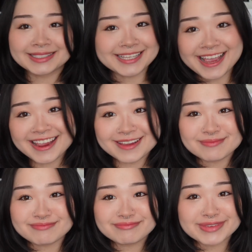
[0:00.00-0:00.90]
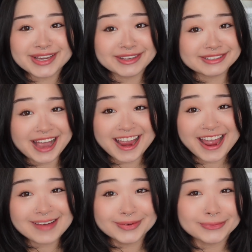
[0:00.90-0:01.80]
name because I
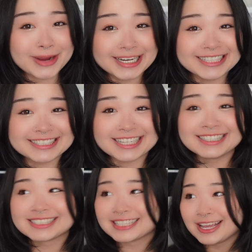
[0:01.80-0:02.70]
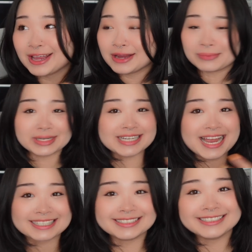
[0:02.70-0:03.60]
haven't read it since
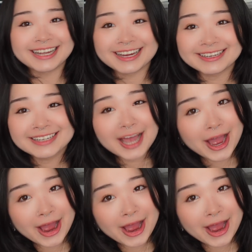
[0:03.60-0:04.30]
Redacted died.